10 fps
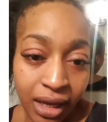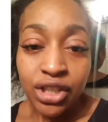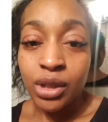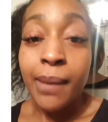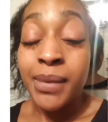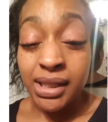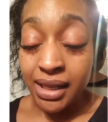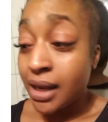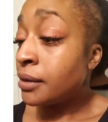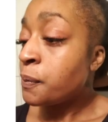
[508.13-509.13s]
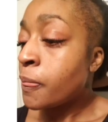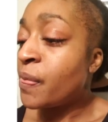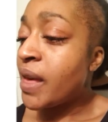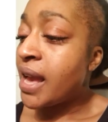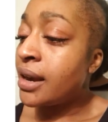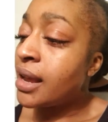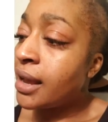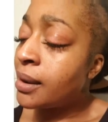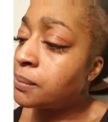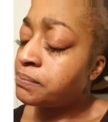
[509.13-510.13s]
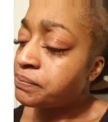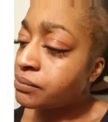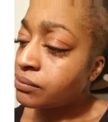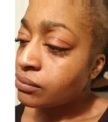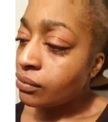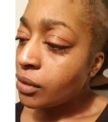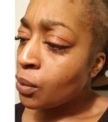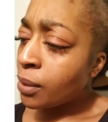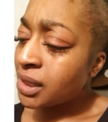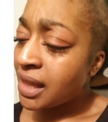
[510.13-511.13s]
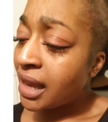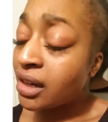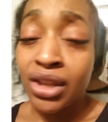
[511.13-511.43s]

She went missing. Then what was it then?